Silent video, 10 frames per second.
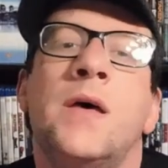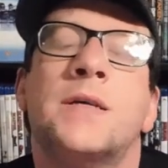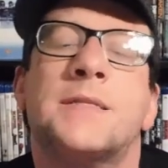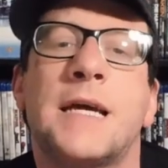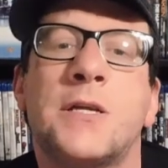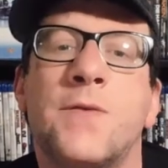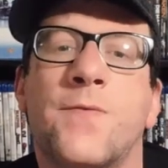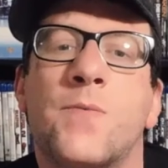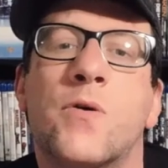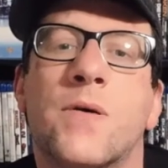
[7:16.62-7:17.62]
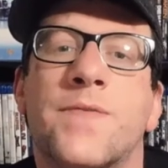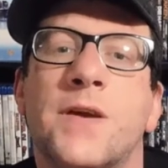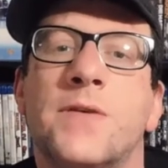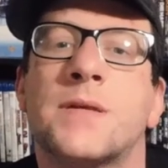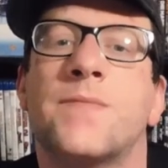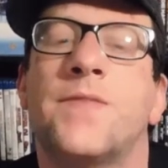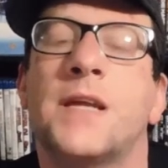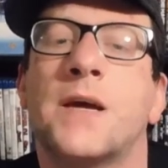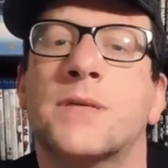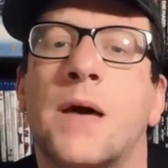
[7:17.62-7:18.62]
Stay tuned for more reviews and
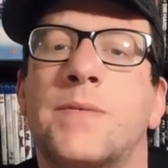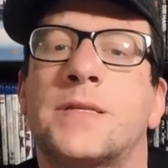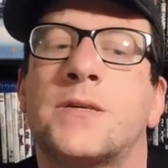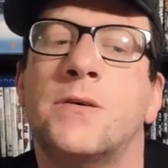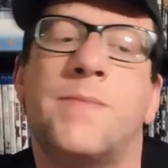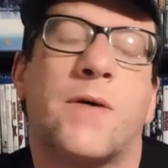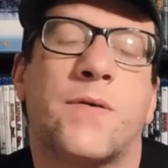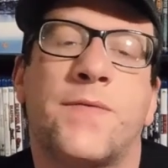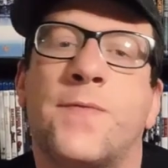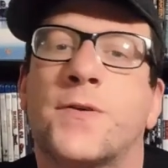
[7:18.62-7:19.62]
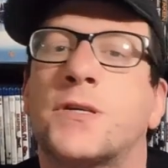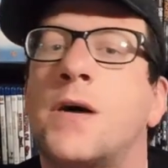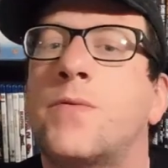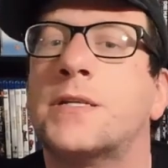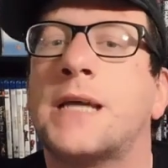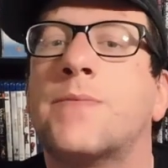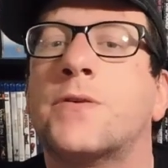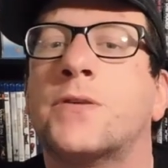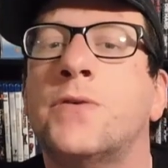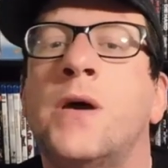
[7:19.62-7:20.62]
videos coming soon. My review for John Wick
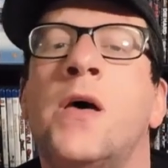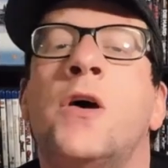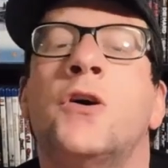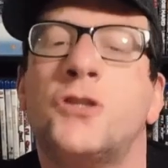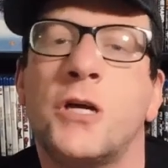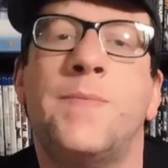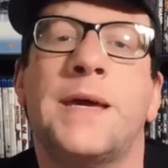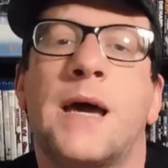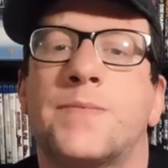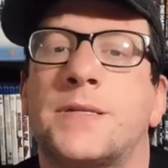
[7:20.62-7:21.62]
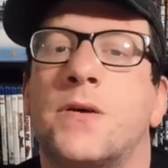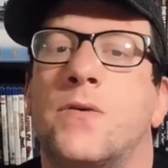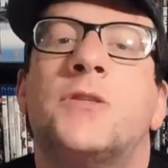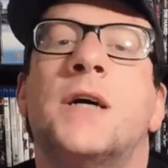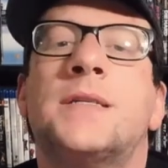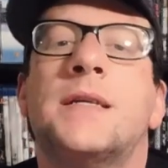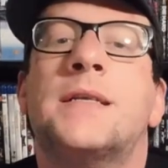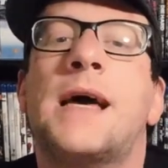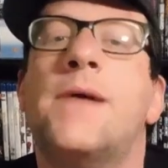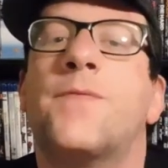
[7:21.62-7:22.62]
Chapter 2 should be up soon. Just in
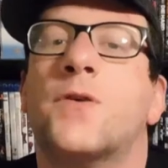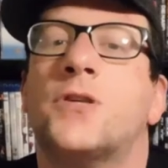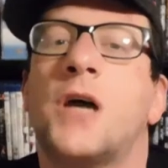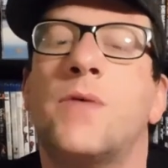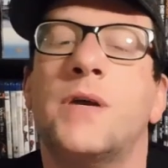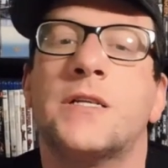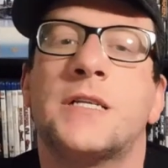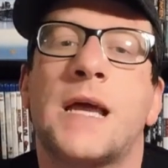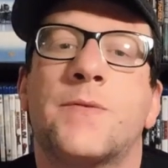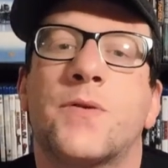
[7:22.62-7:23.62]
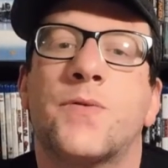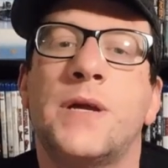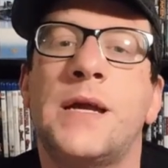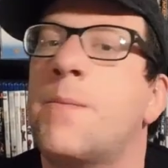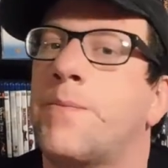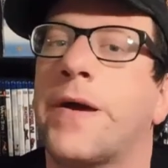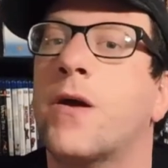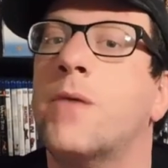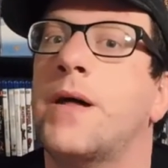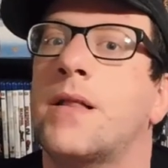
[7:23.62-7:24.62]
time for John Wick Chapter 3,
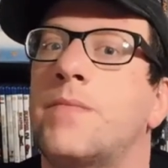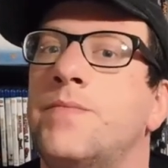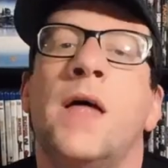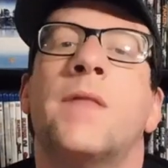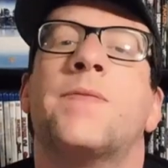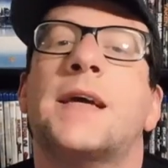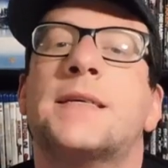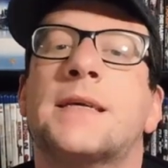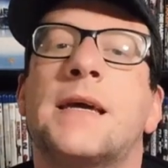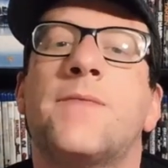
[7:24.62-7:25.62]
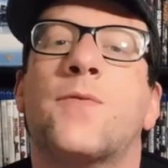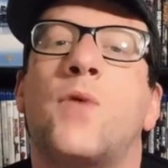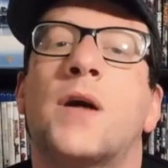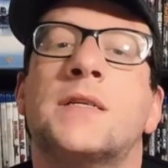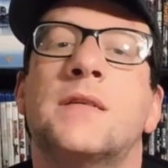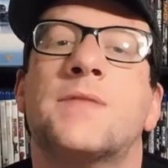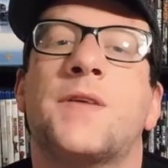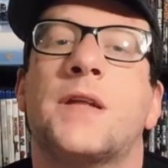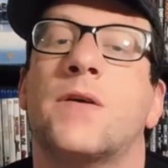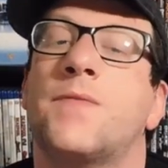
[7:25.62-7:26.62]
Parabellum. Thanks again for watching this
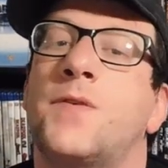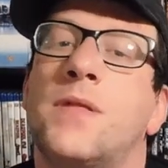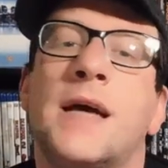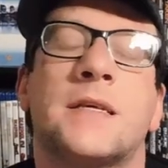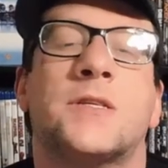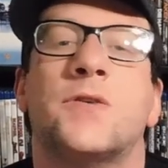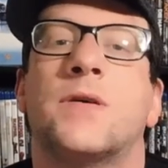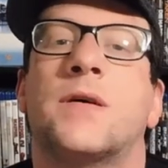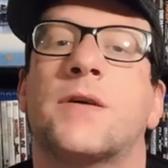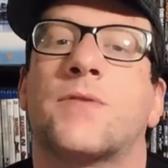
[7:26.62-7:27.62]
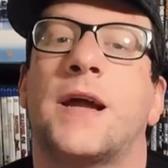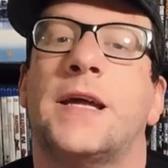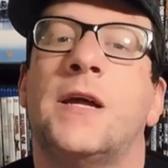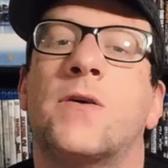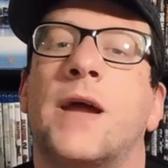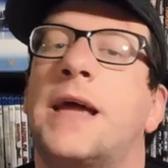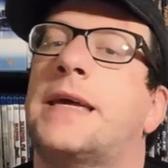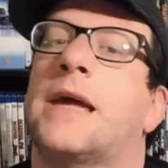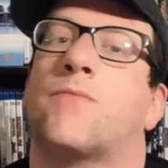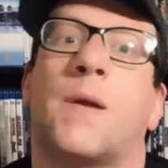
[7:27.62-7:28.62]
video. And if you like this, you click right here
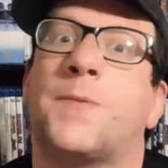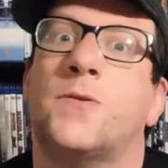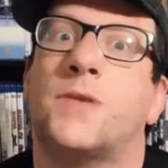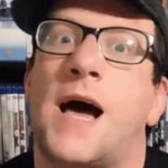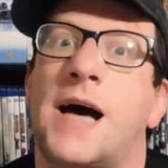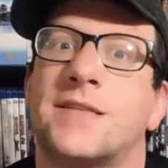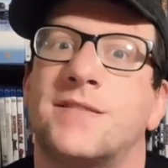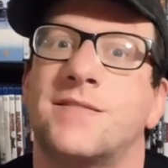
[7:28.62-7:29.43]
and get reputized.